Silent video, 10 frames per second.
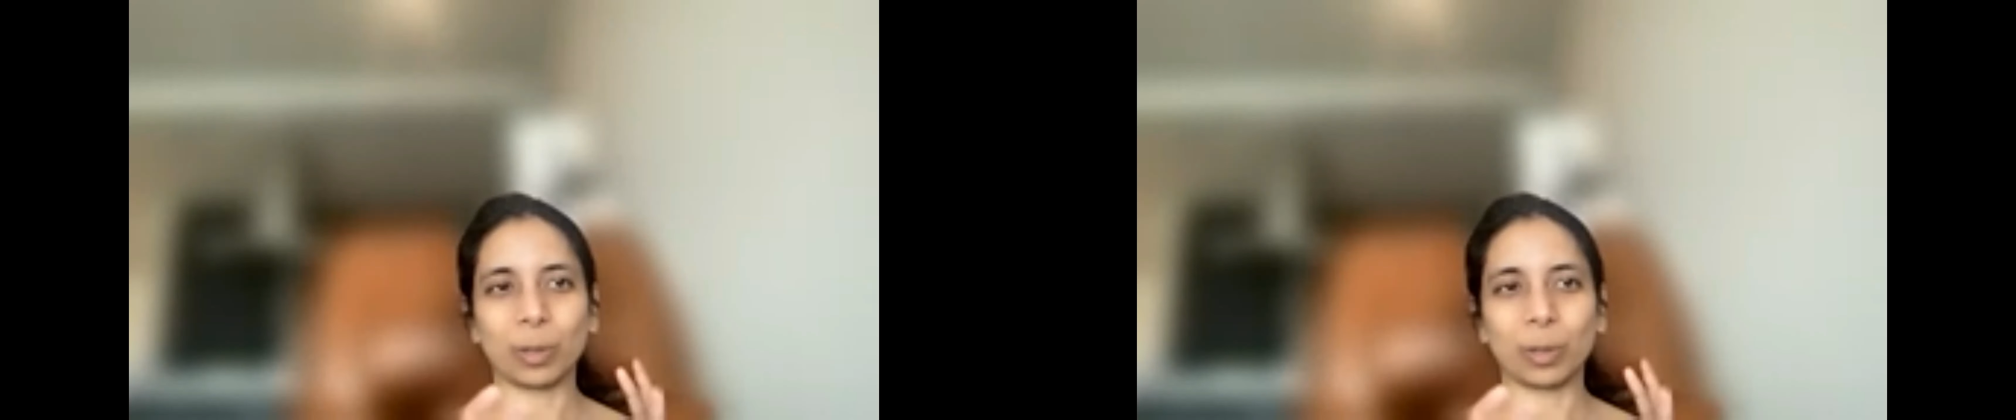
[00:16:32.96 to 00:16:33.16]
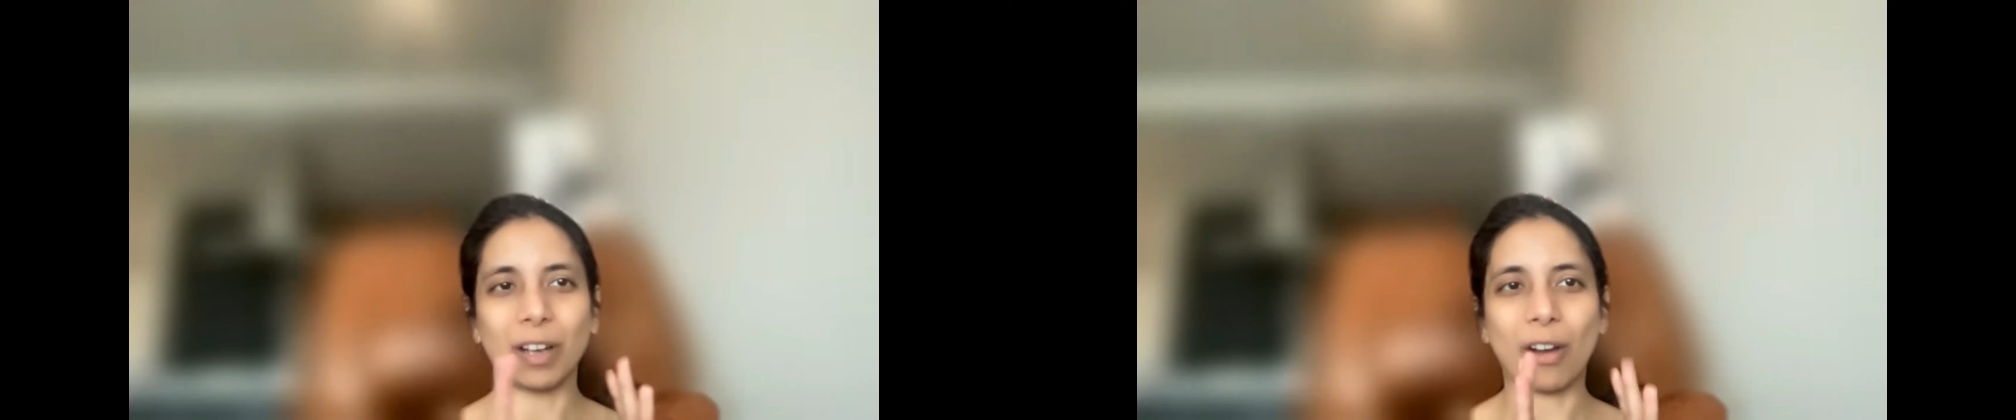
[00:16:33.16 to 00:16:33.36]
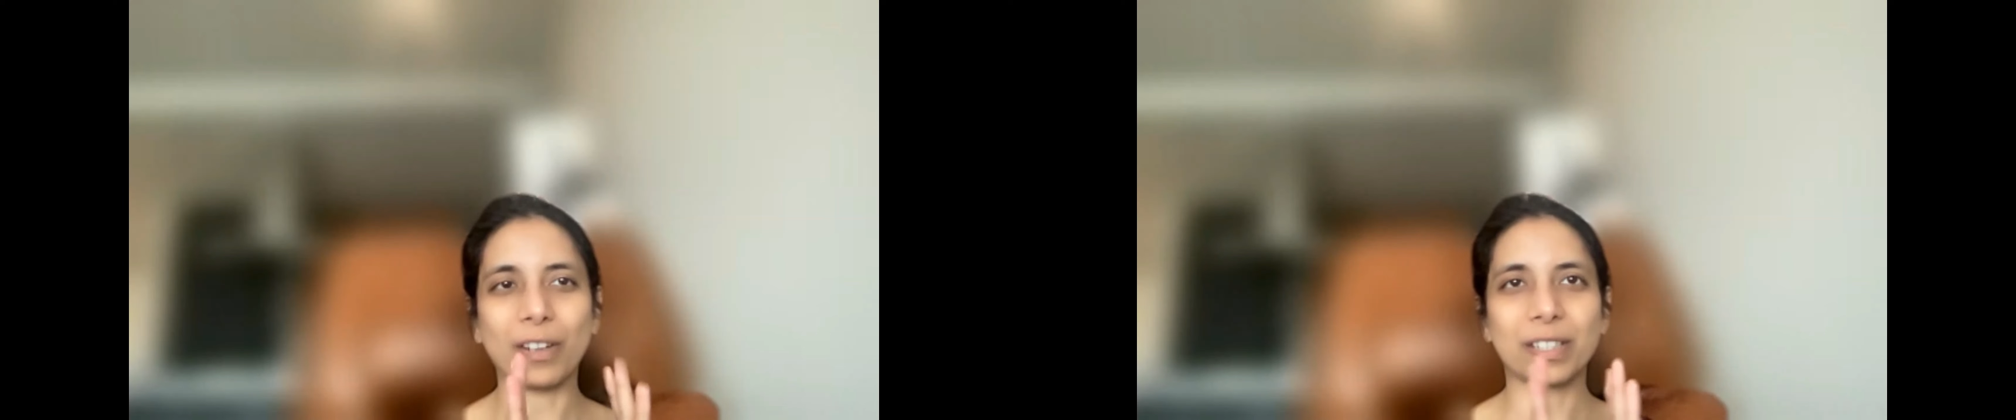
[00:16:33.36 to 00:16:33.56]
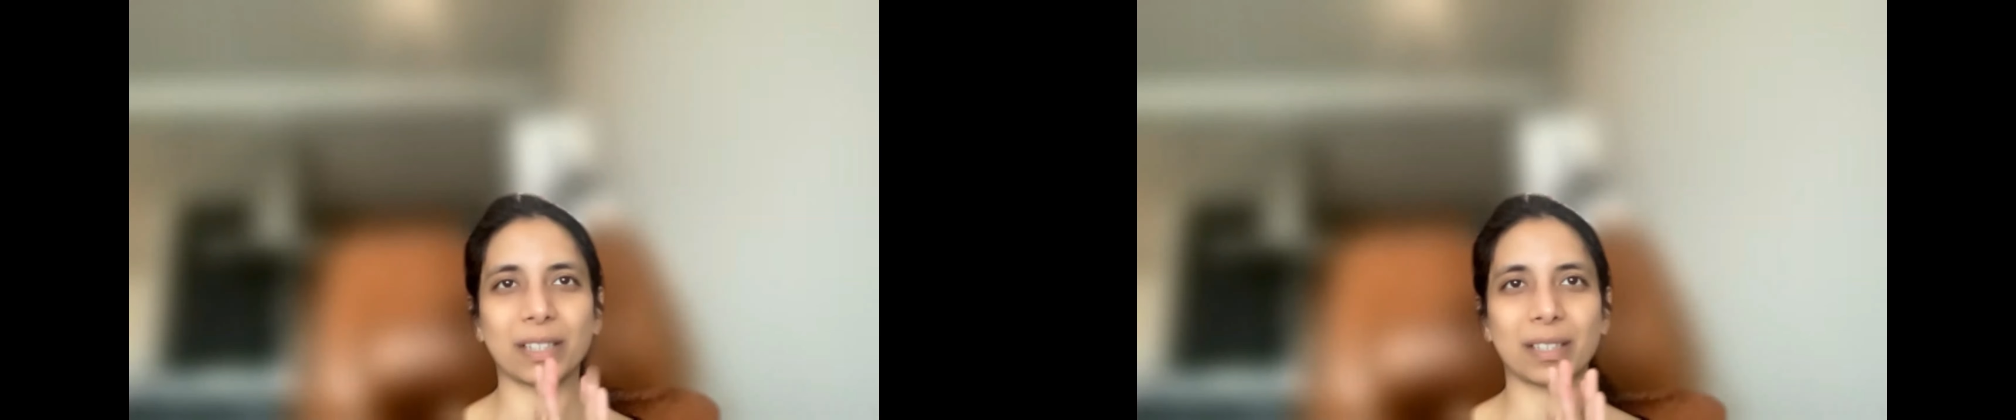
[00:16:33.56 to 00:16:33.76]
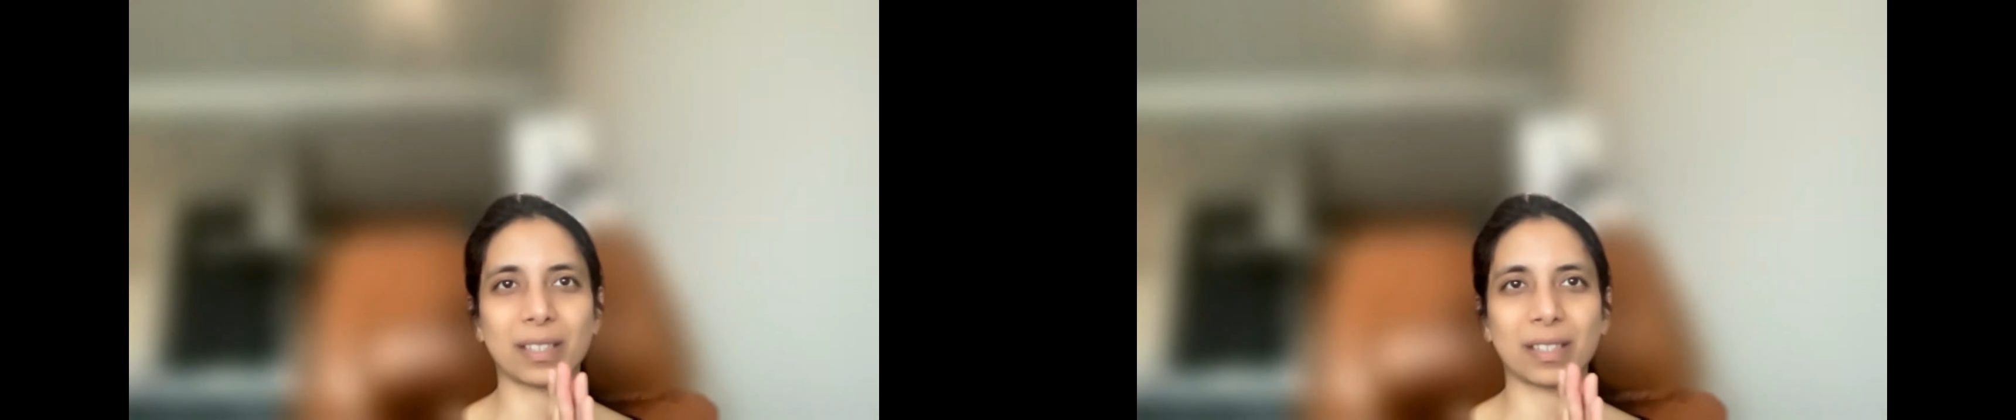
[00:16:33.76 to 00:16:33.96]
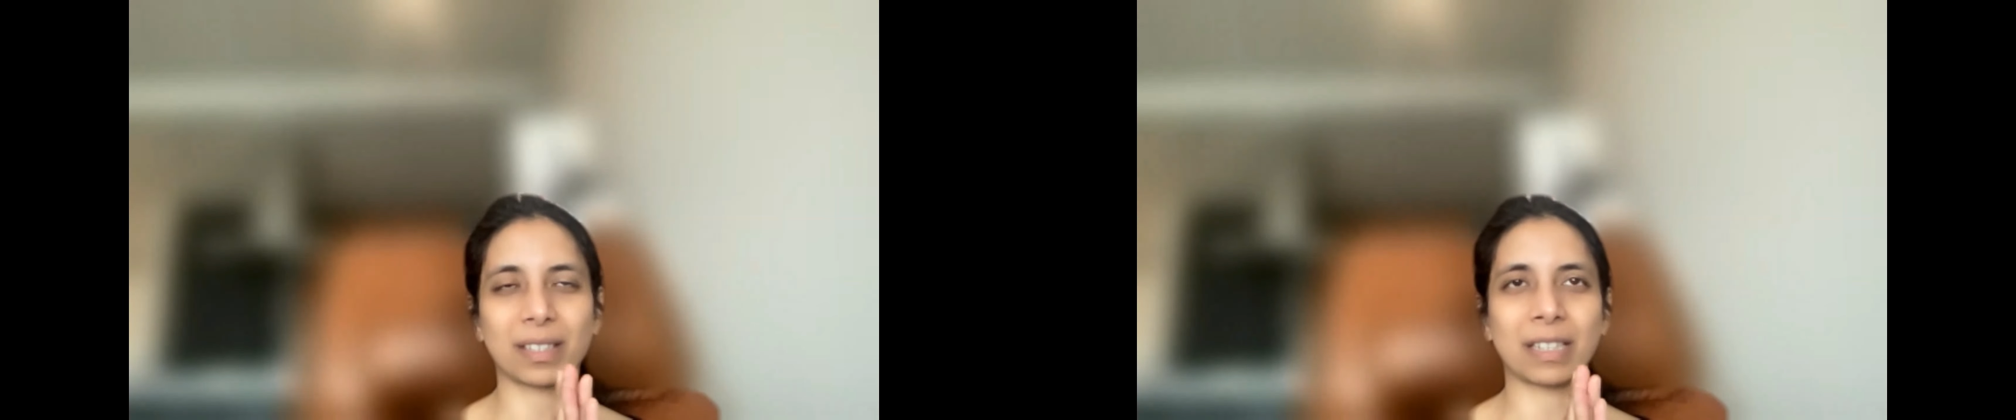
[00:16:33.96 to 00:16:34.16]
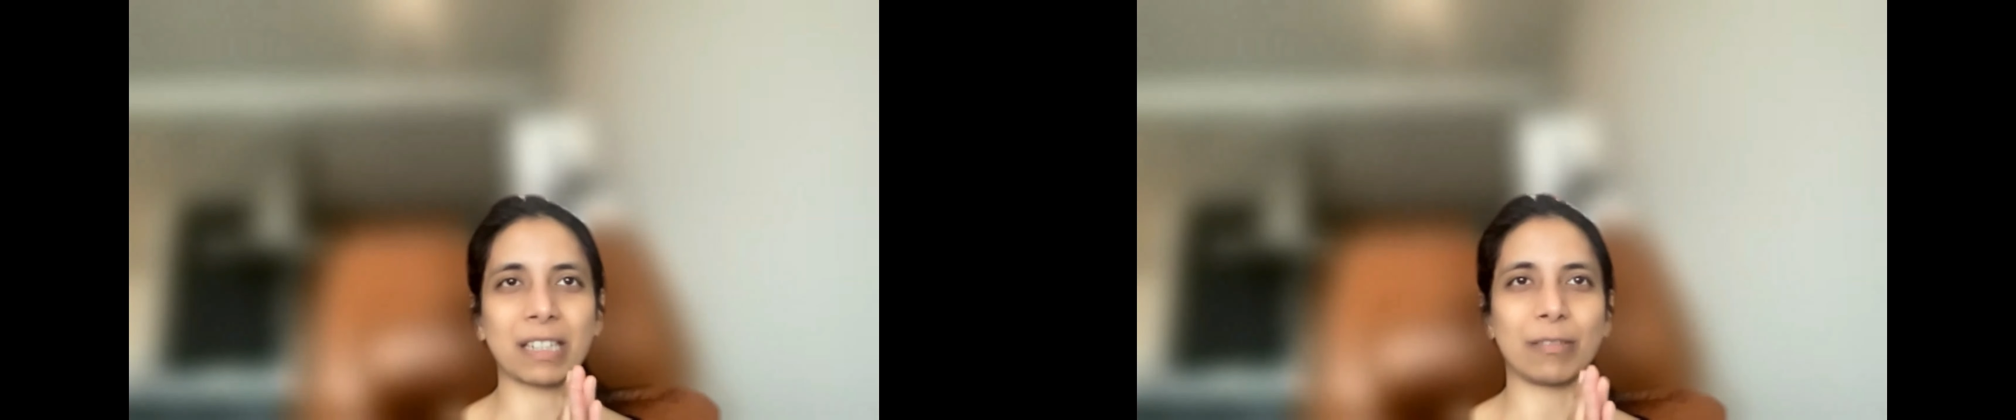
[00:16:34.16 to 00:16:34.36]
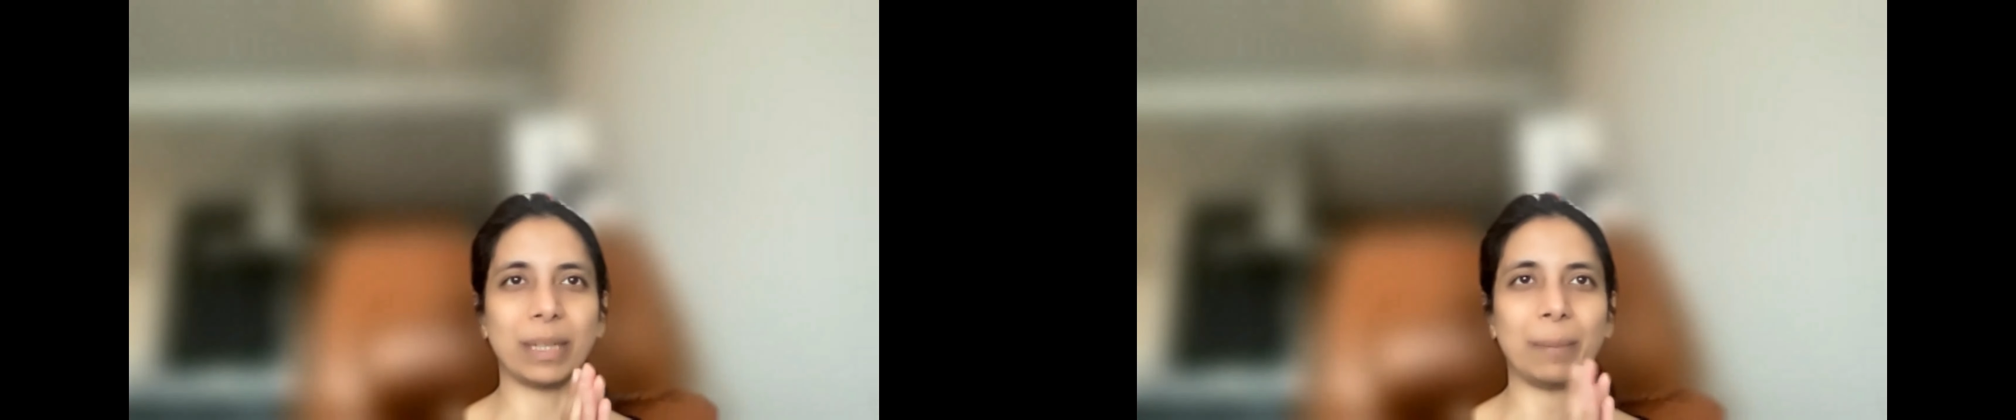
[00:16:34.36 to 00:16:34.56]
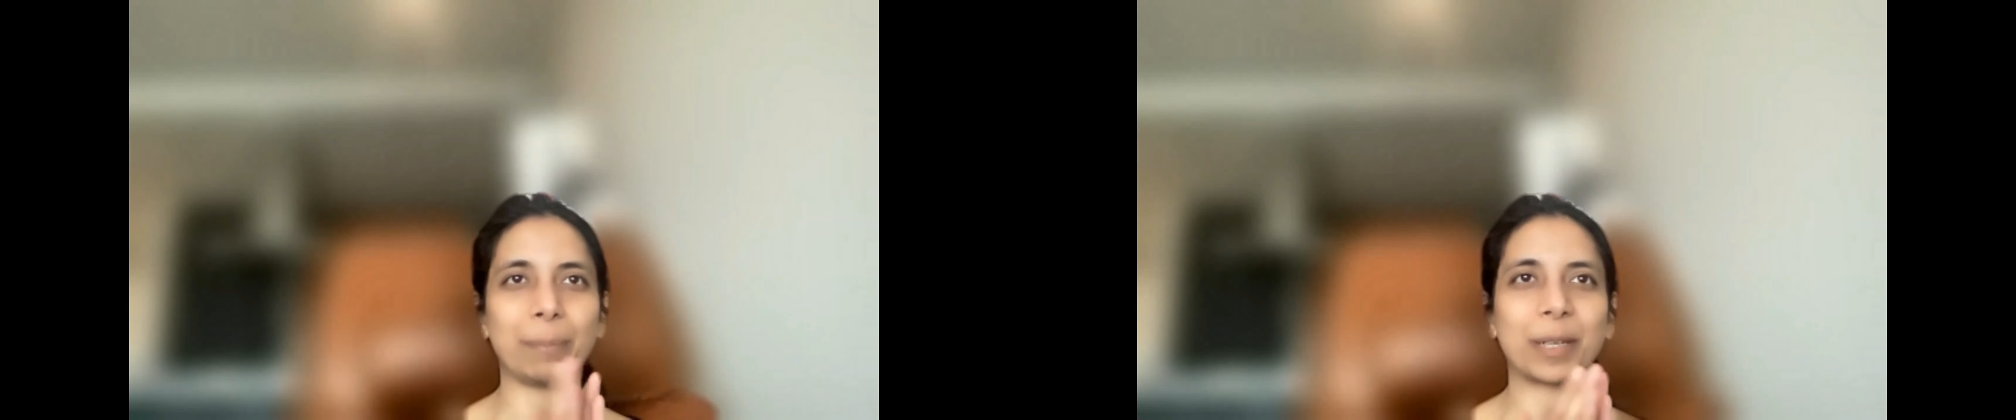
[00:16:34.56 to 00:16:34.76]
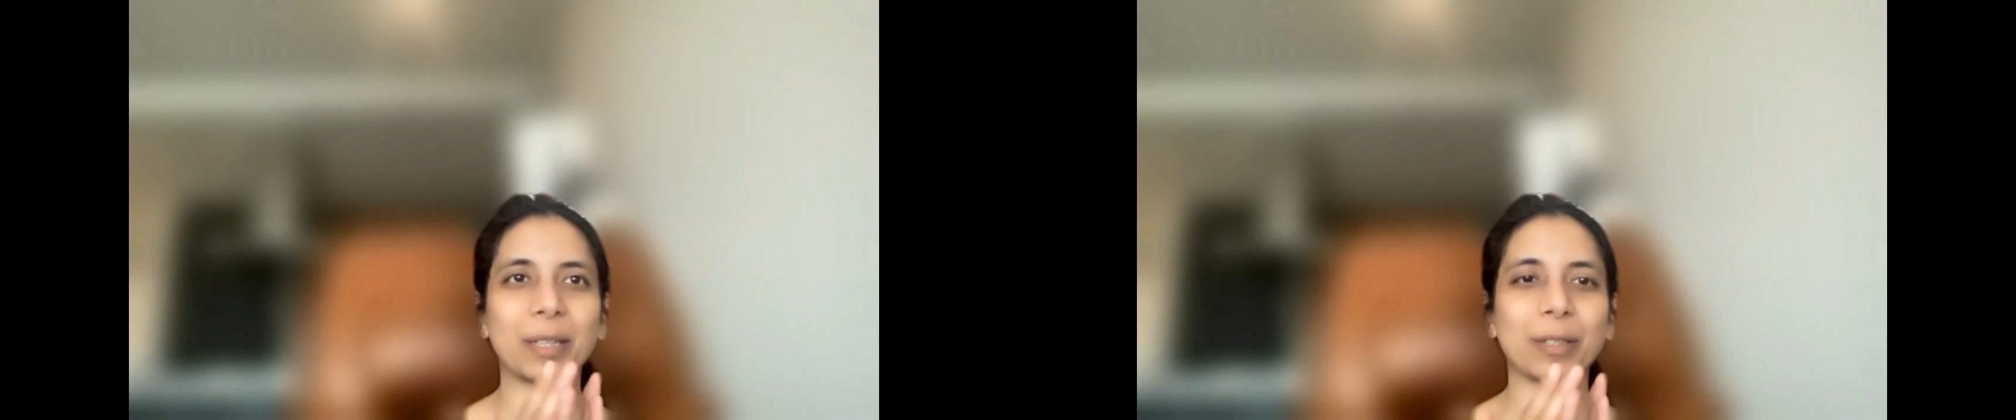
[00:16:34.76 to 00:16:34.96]
not just
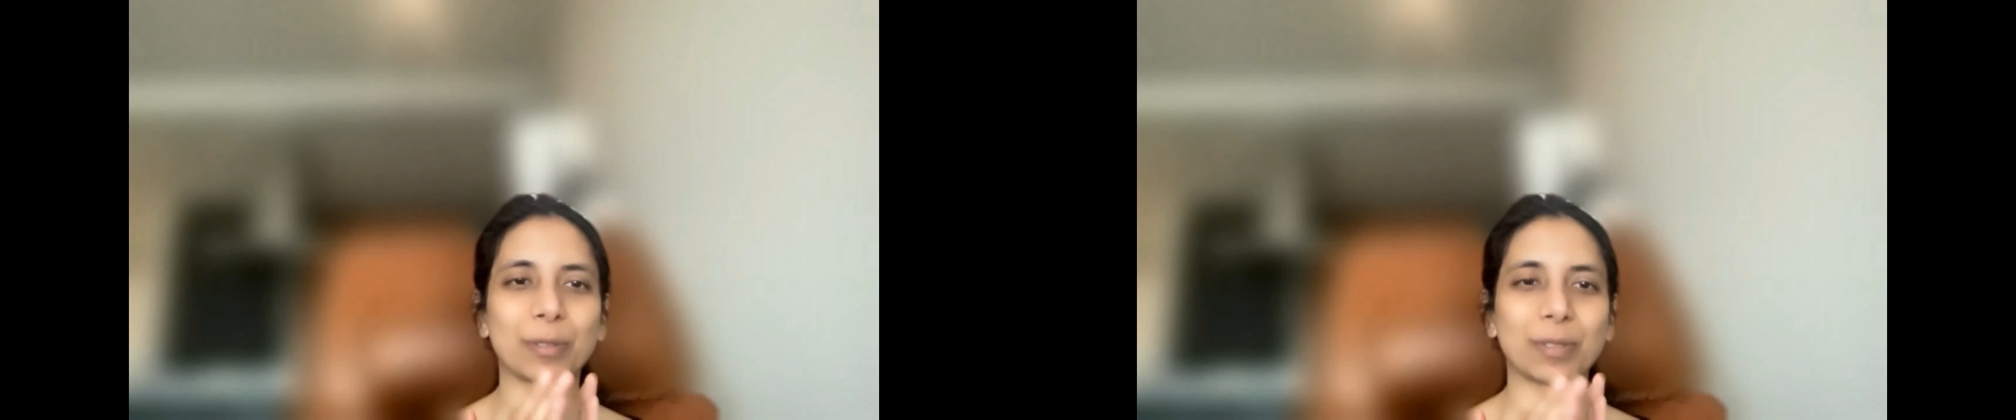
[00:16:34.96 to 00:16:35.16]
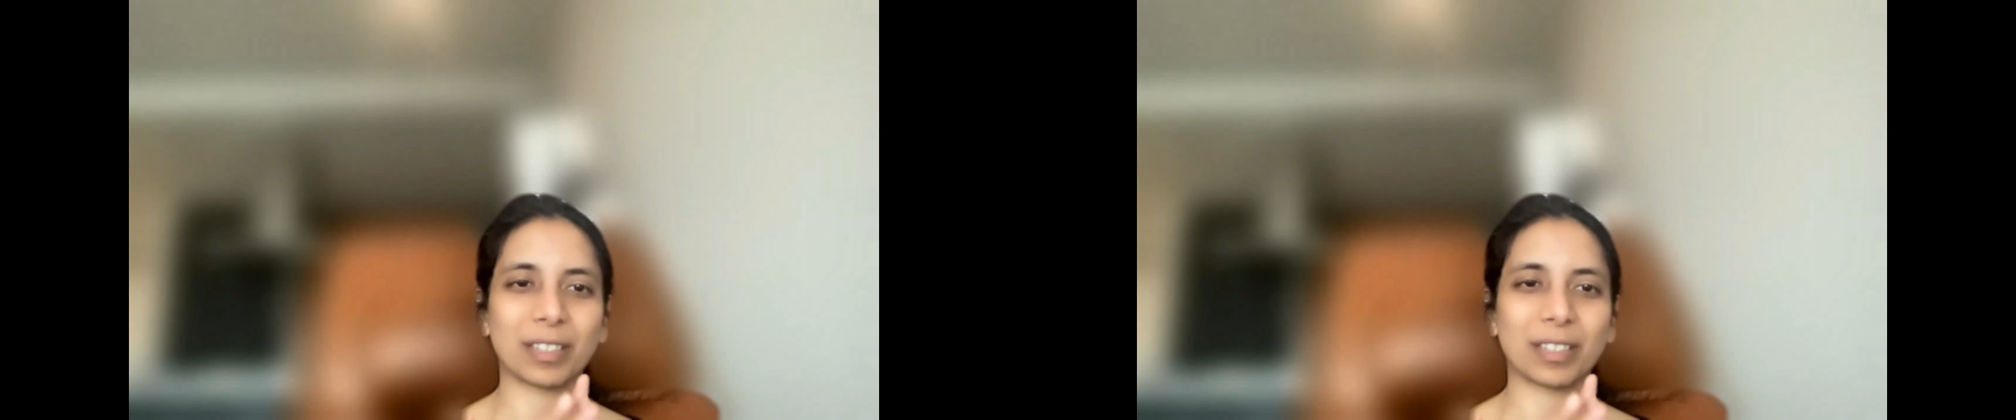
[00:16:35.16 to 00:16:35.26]
reproduce